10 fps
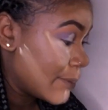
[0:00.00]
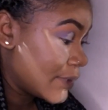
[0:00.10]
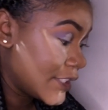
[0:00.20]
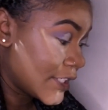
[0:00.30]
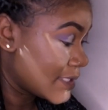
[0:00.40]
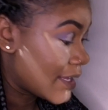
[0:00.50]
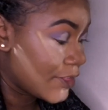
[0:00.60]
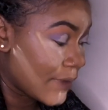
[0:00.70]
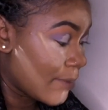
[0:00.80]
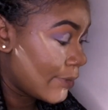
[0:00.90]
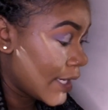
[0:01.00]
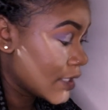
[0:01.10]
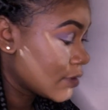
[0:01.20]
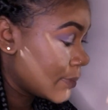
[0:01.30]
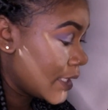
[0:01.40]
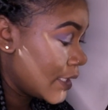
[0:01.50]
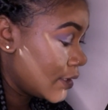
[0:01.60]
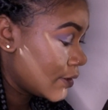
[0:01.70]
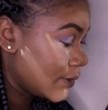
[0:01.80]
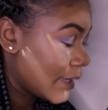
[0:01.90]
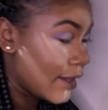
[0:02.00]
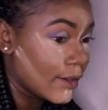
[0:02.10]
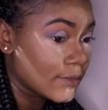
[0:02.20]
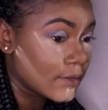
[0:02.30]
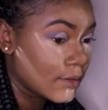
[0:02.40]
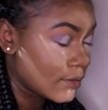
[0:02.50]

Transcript: Pretty sure it's not the right brush, but who cares?